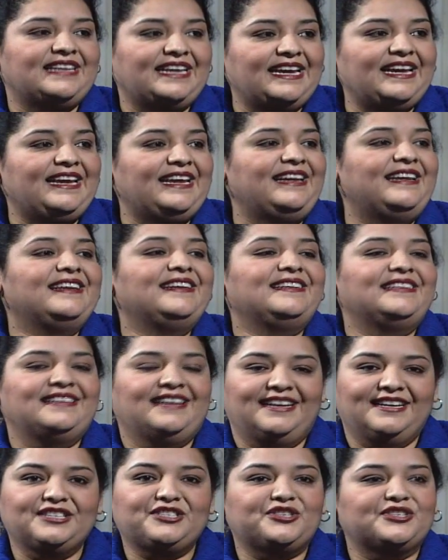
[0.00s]
hey,
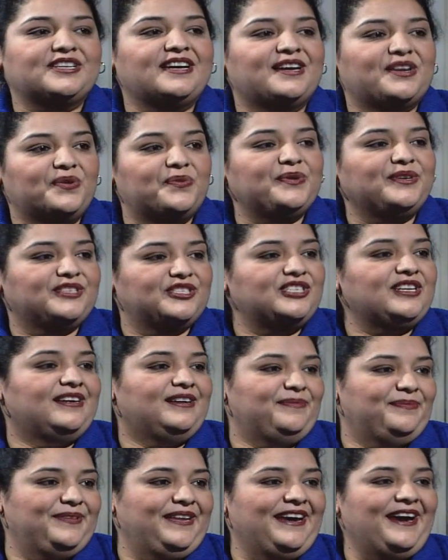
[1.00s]
Esther's got a real
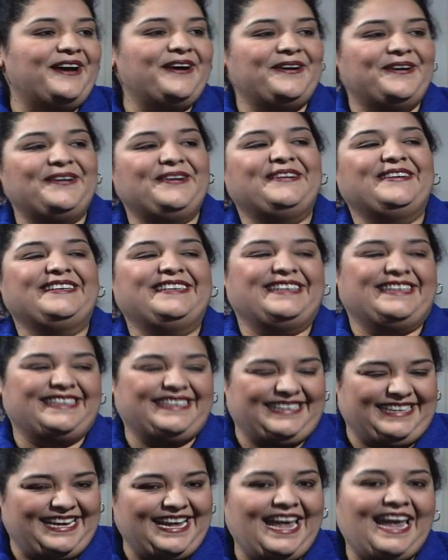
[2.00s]
job now,
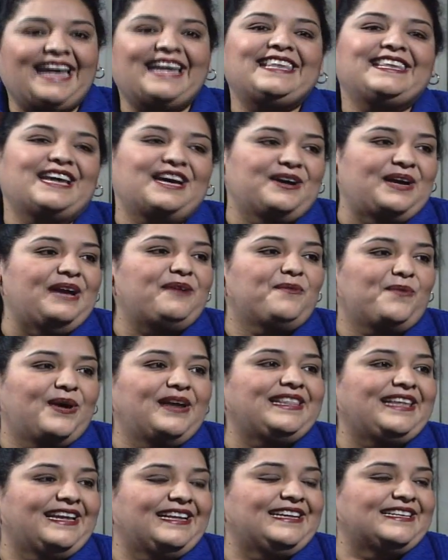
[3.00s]
and
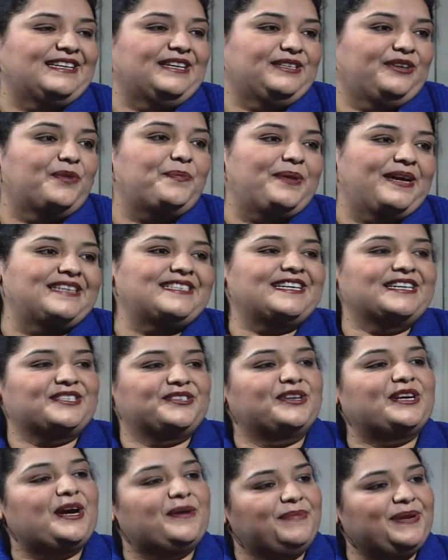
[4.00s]
one that her paychecks
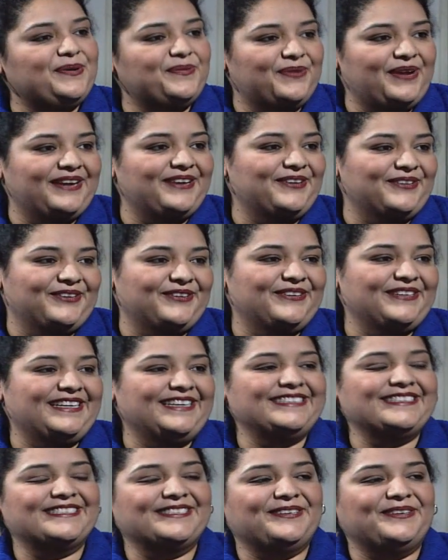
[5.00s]
are coming
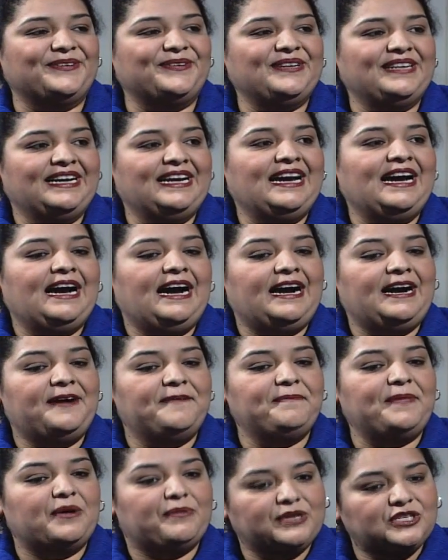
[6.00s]
regularly. So
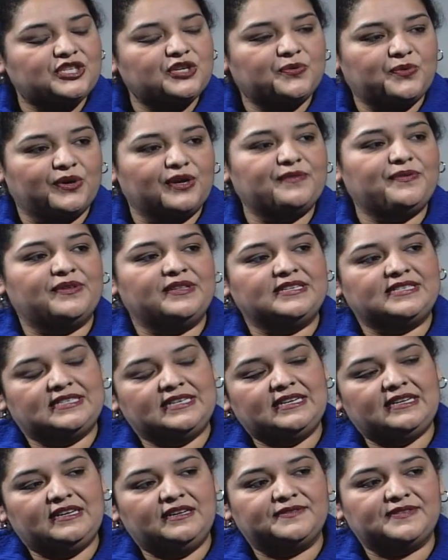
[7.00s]
I went to work for the
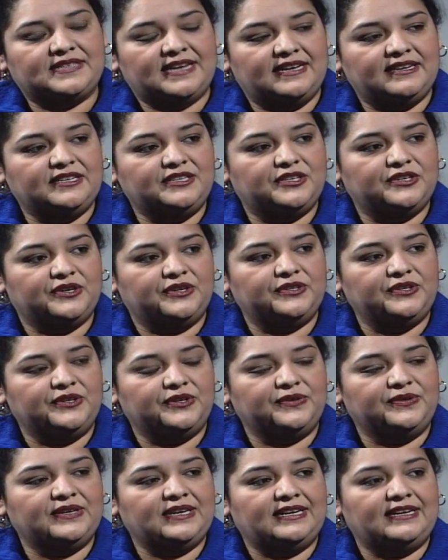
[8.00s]
city of San
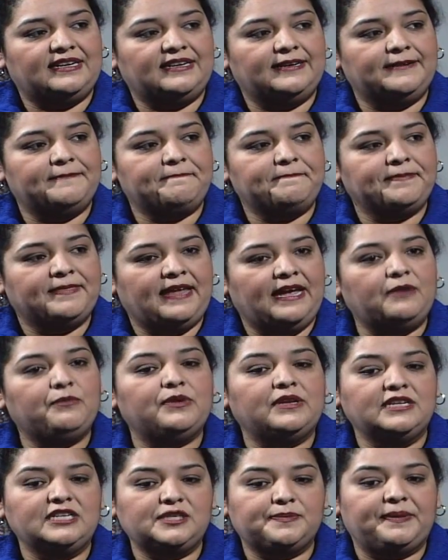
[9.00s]
Antonio and
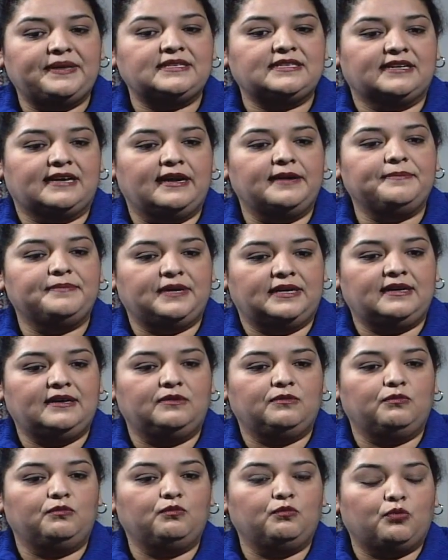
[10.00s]
really spent time
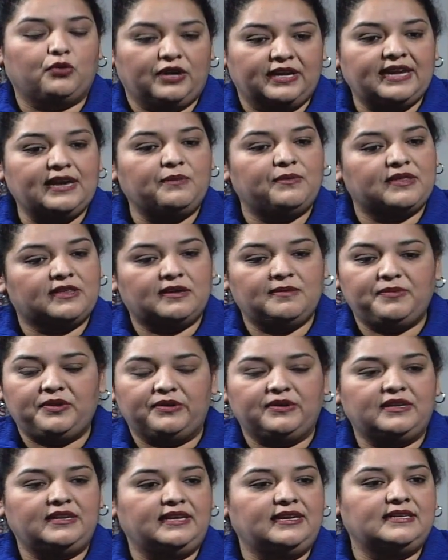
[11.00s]
working with
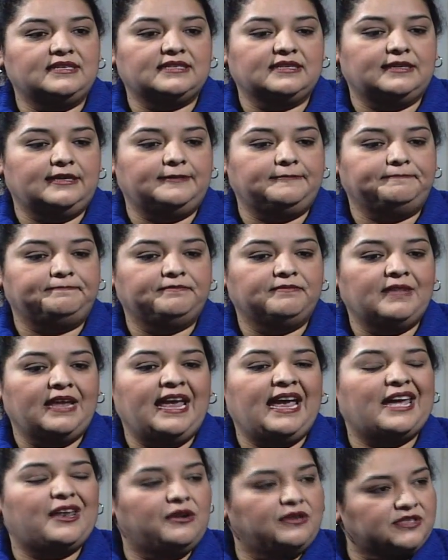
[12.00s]
communities.
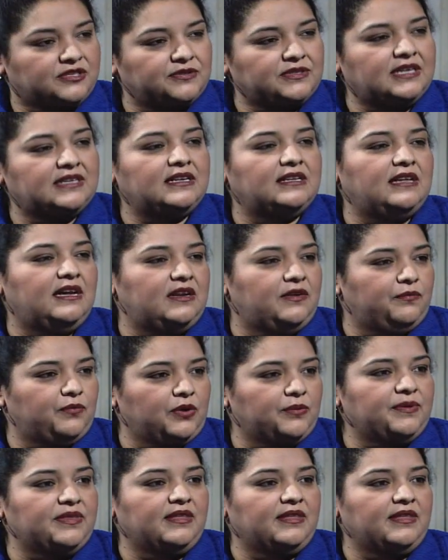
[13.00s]
Had also done a lot of work with